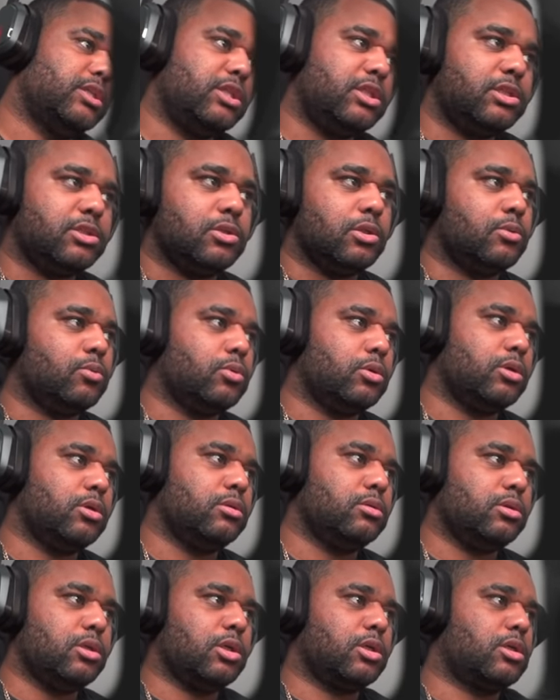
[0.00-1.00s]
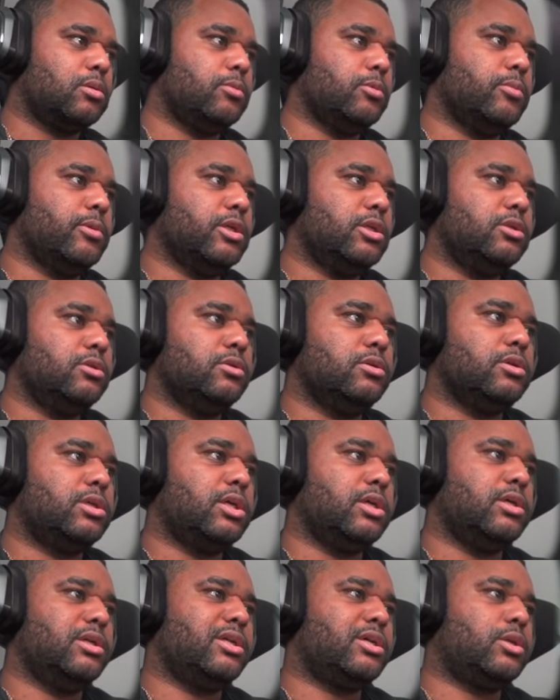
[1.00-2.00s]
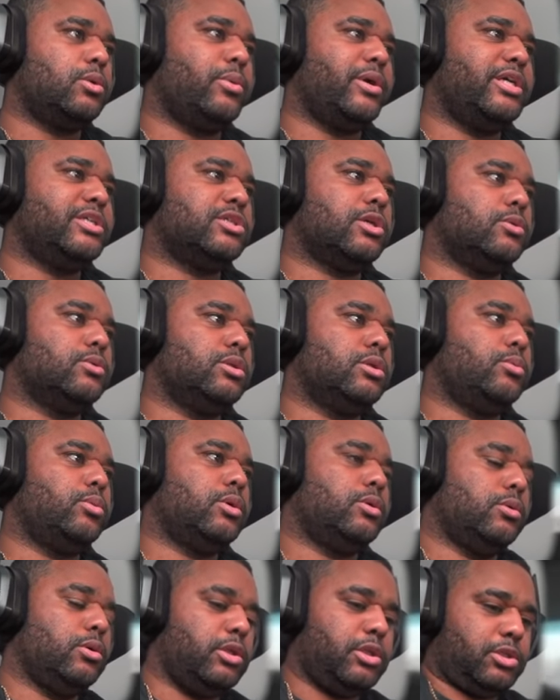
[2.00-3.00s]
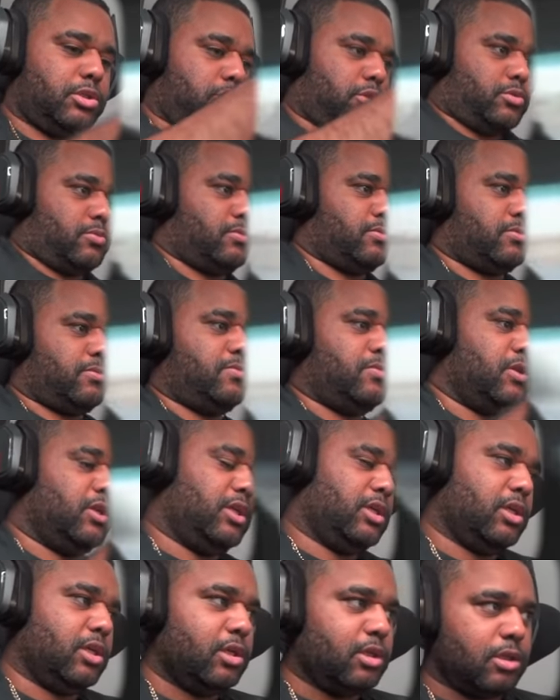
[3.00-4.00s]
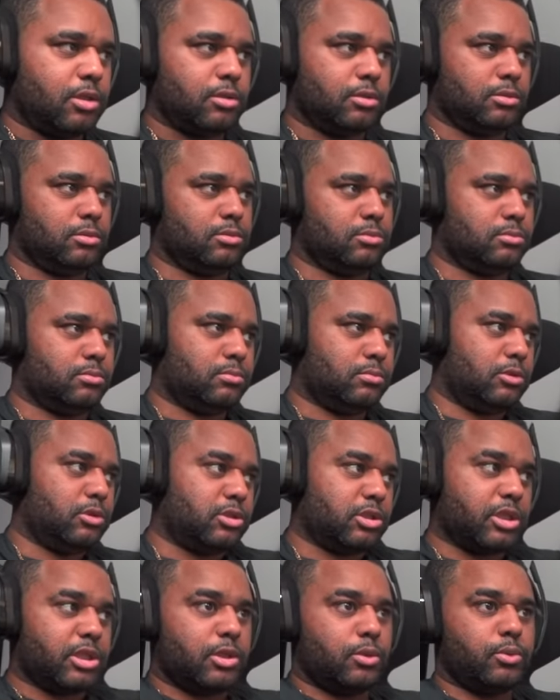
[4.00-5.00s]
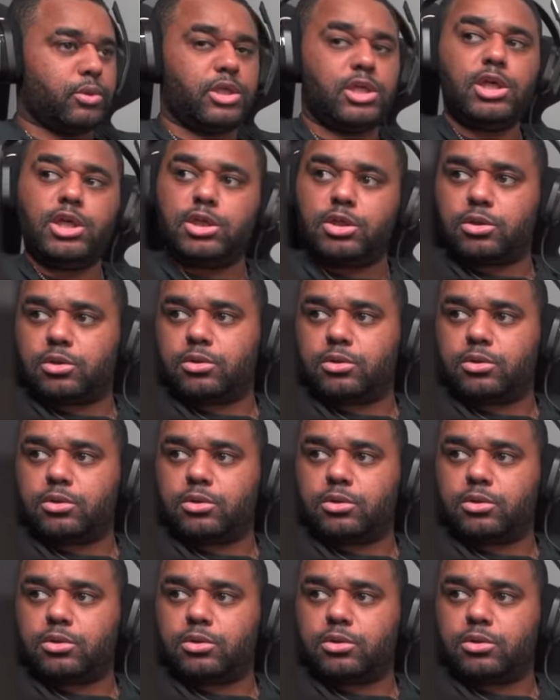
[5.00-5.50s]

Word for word: these are worth. Come on, man. Look, look at, look at the way he's holding the wheel. Look, he just looks like a little kid.